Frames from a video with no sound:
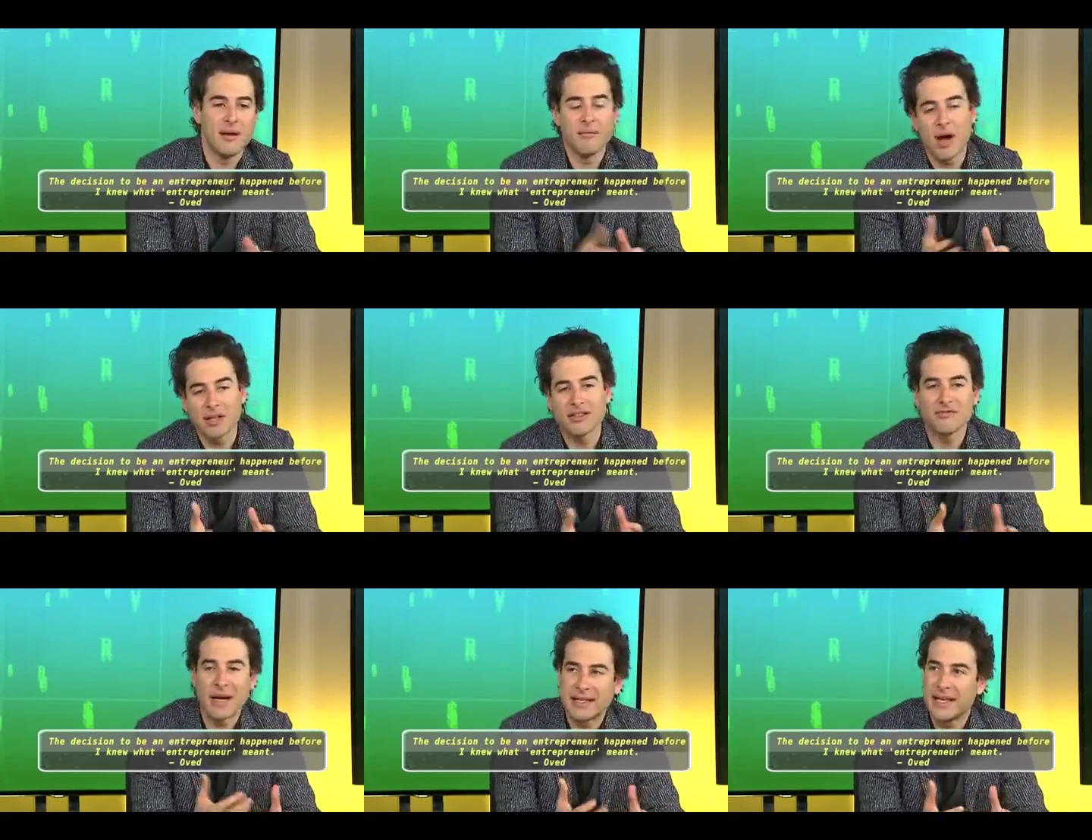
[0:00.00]
a master
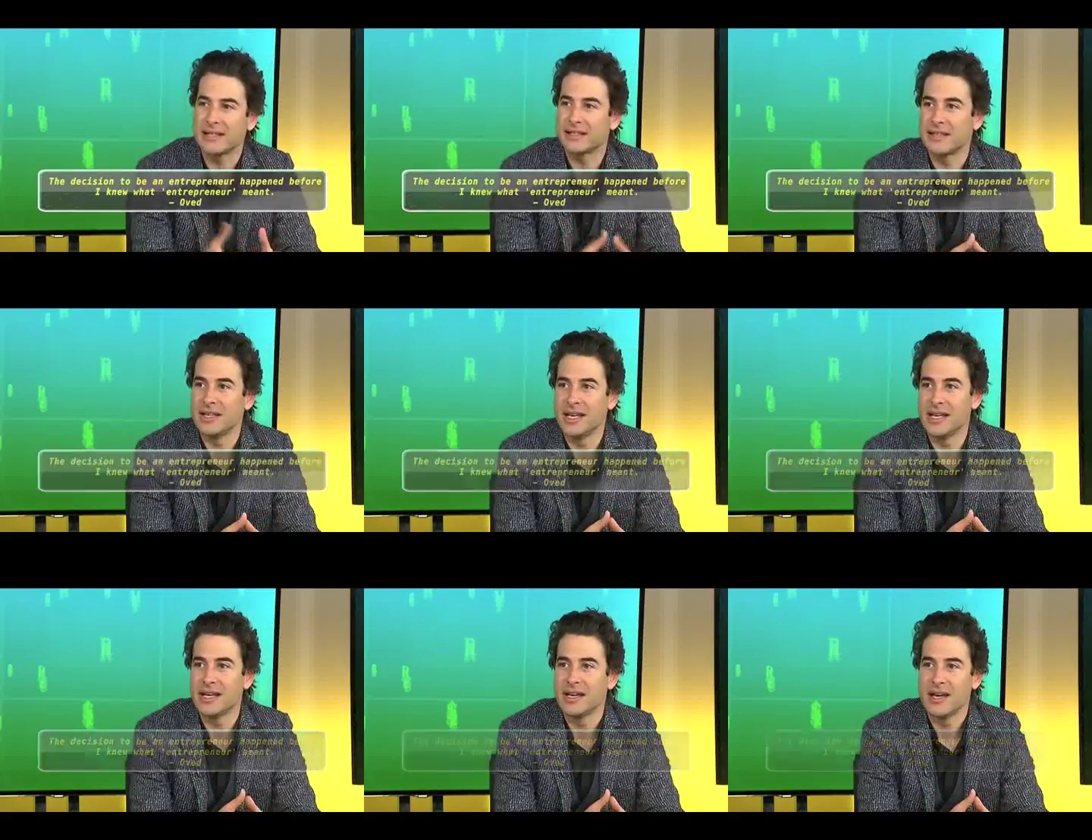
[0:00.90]
of my
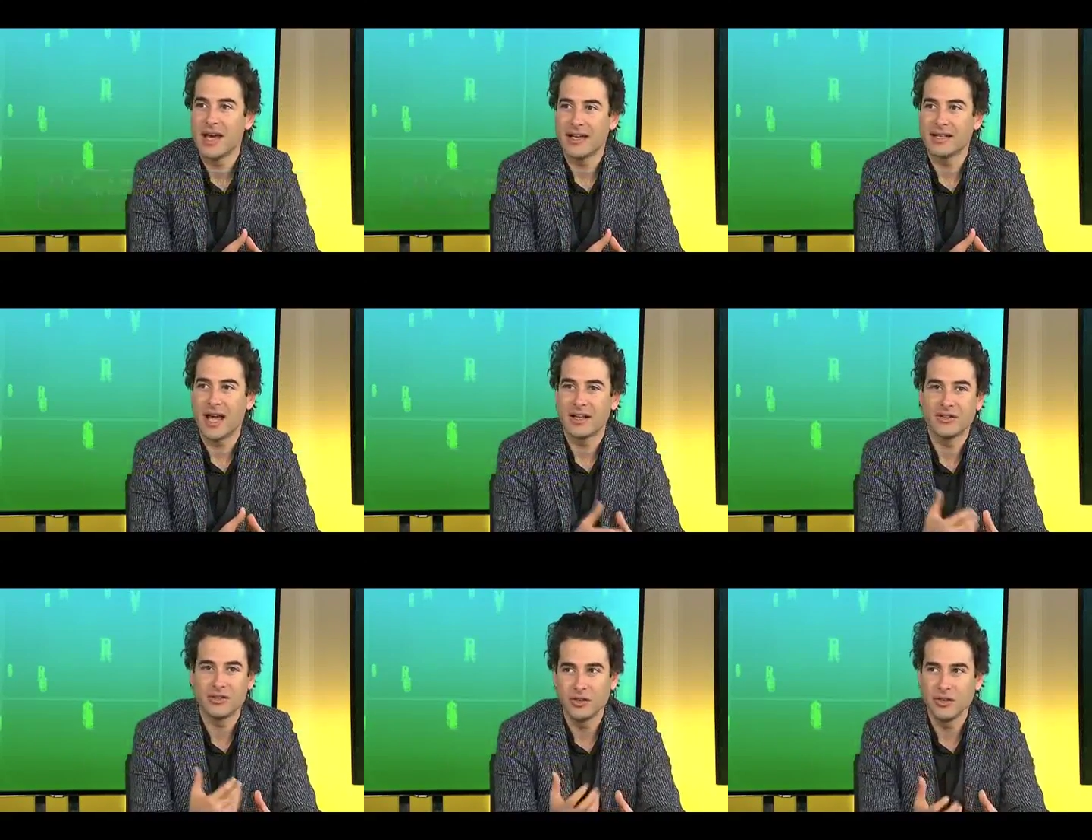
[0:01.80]
destiny and
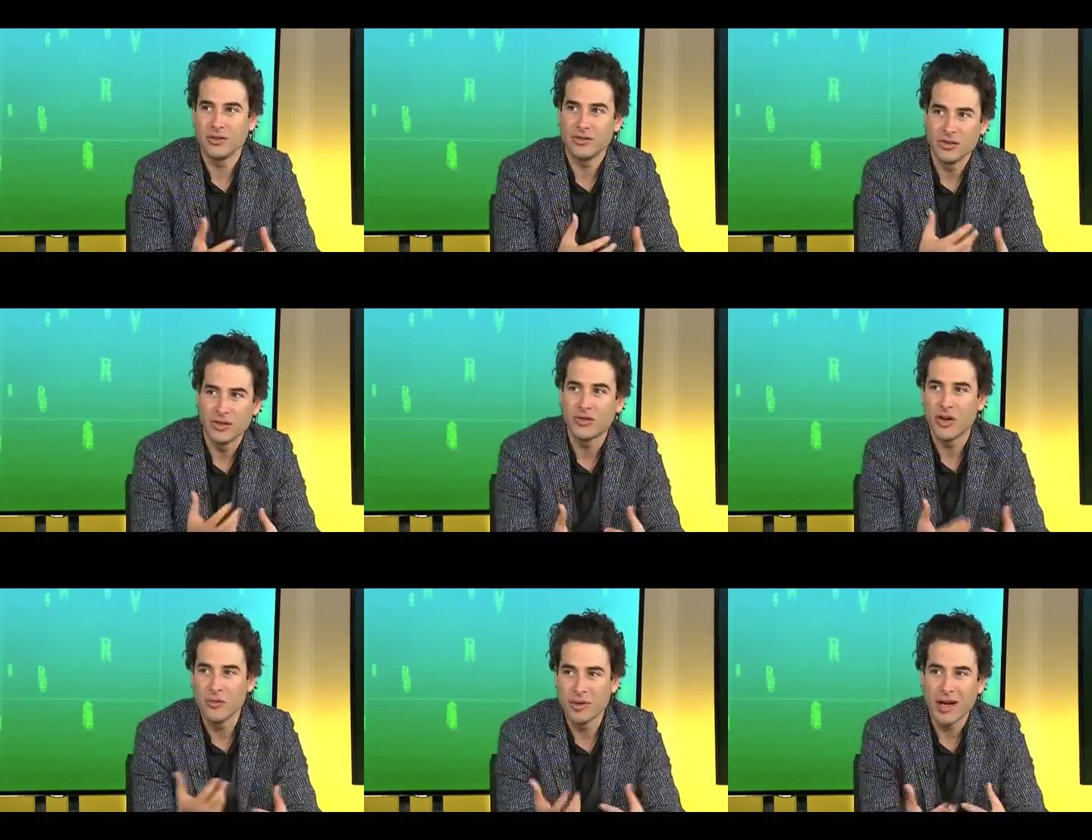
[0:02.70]
to
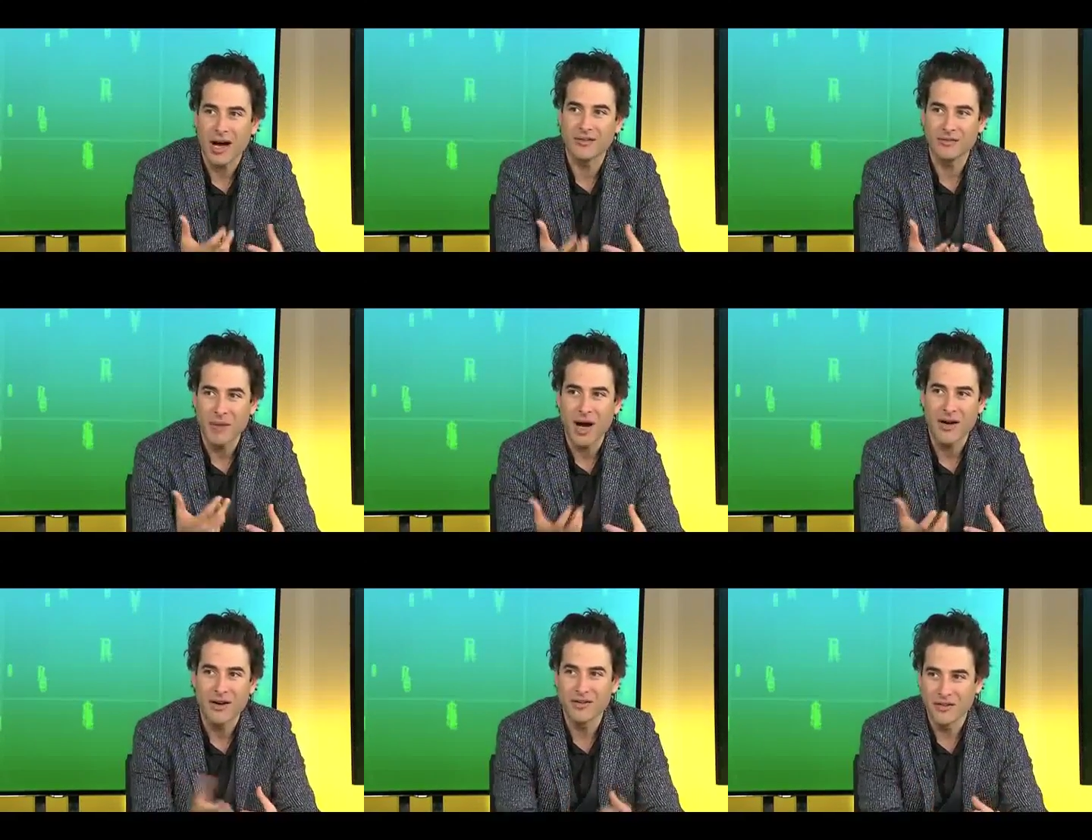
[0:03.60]
determine kind of
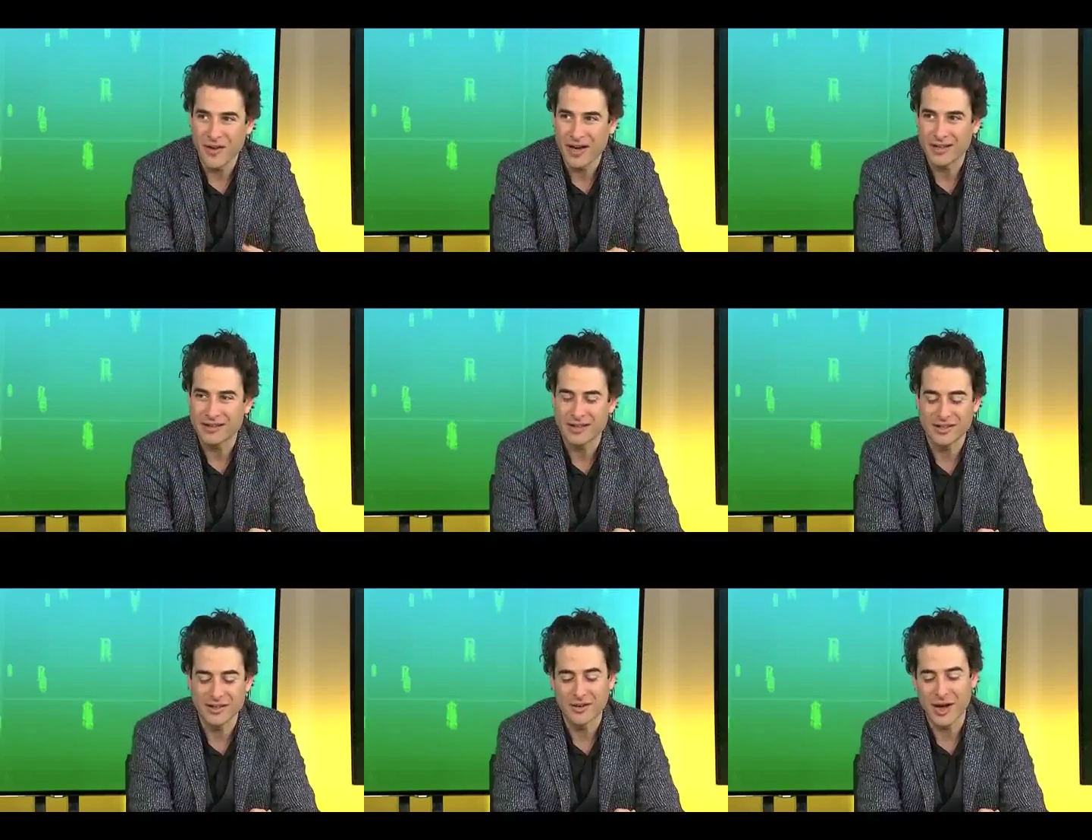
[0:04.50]
my own fate.
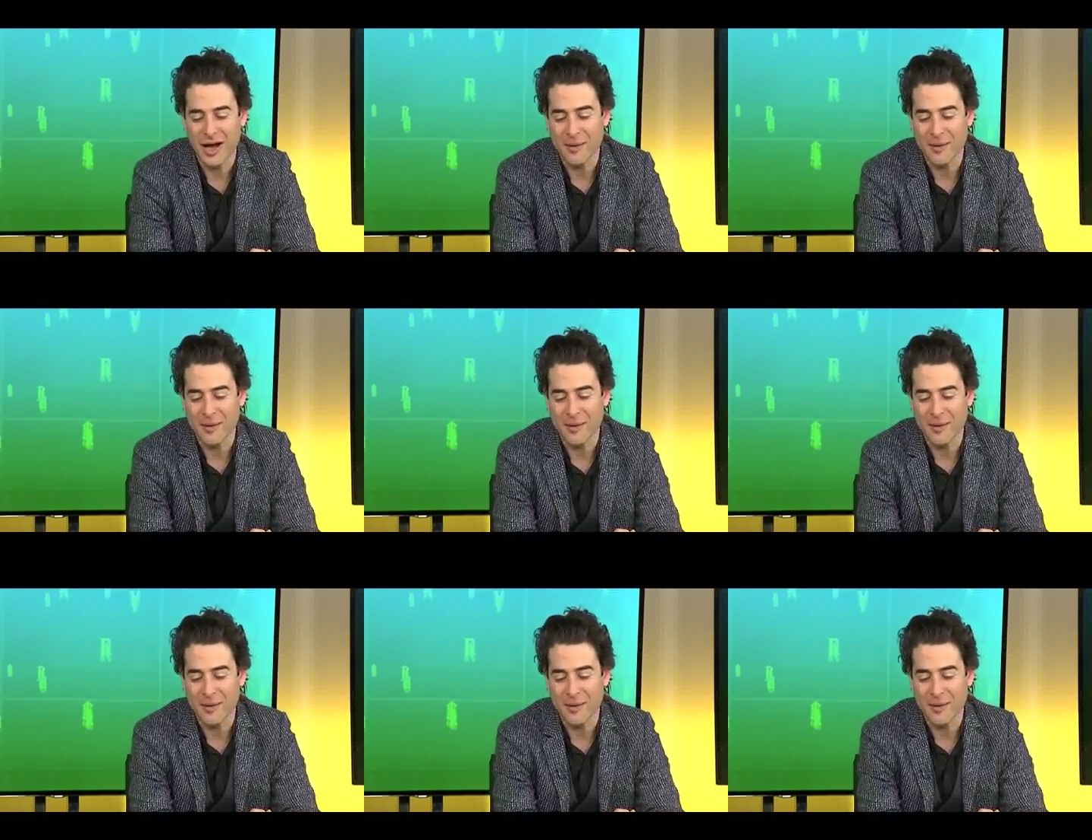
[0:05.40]
So